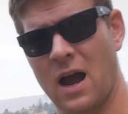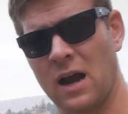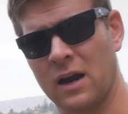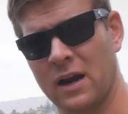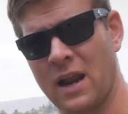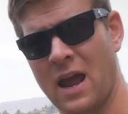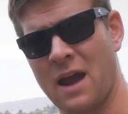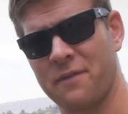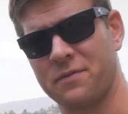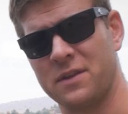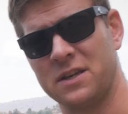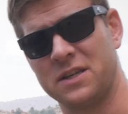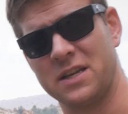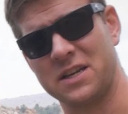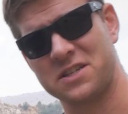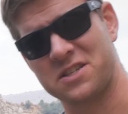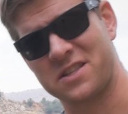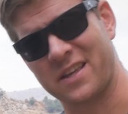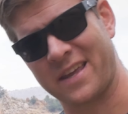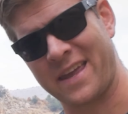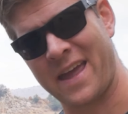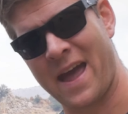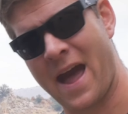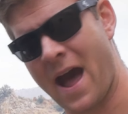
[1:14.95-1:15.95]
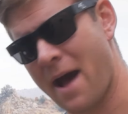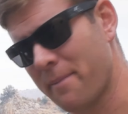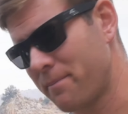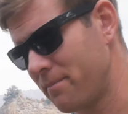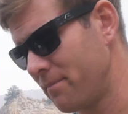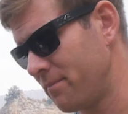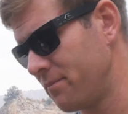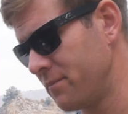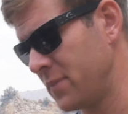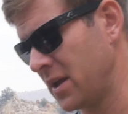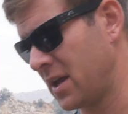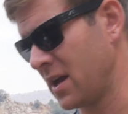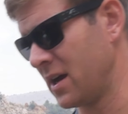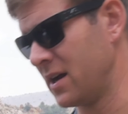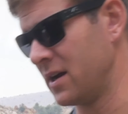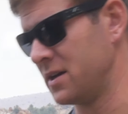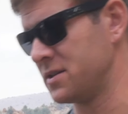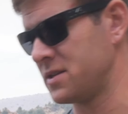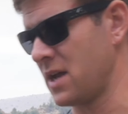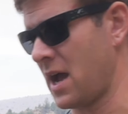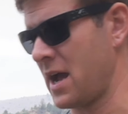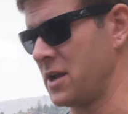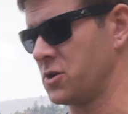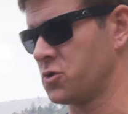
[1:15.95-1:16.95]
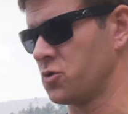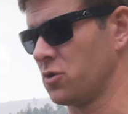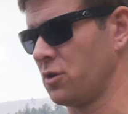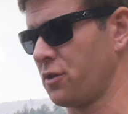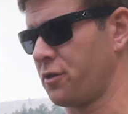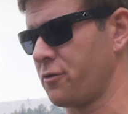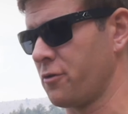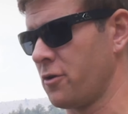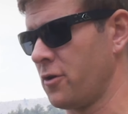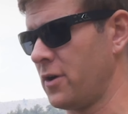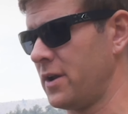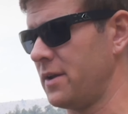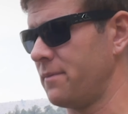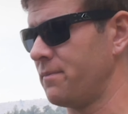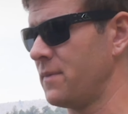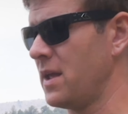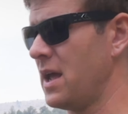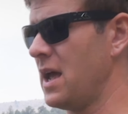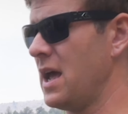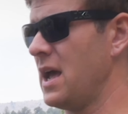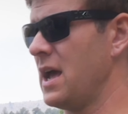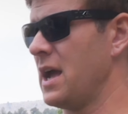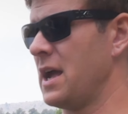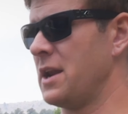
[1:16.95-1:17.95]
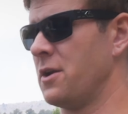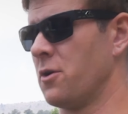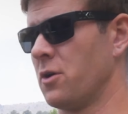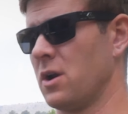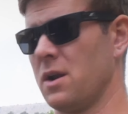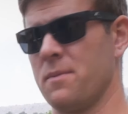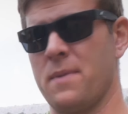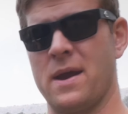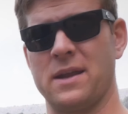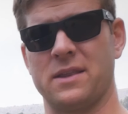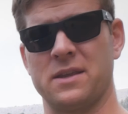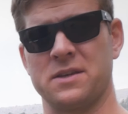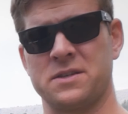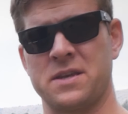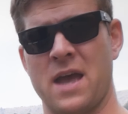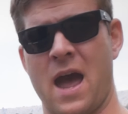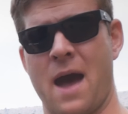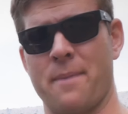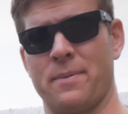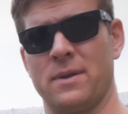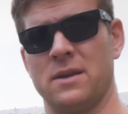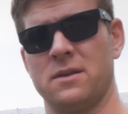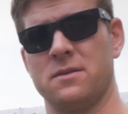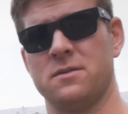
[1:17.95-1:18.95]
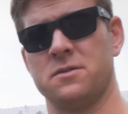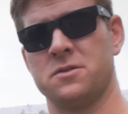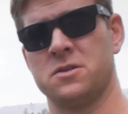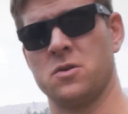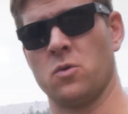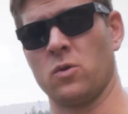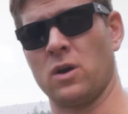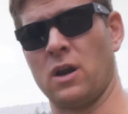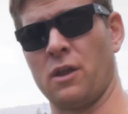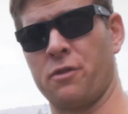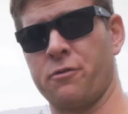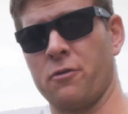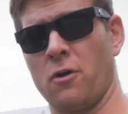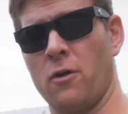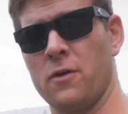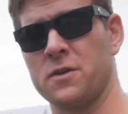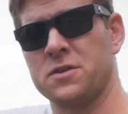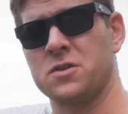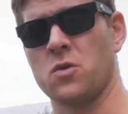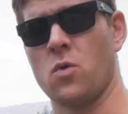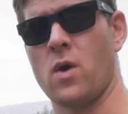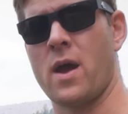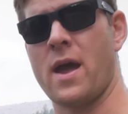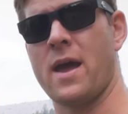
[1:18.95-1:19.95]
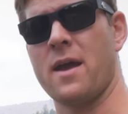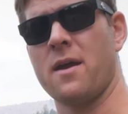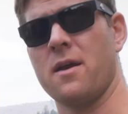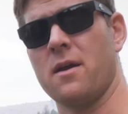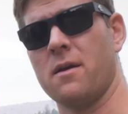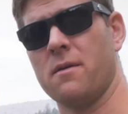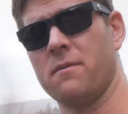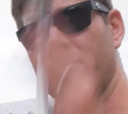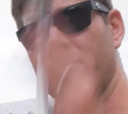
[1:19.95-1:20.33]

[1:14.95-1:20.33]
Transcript: I'm gonna have to ditch the cap because I drilled through it in order to make this happen. So we're gonna throw this away,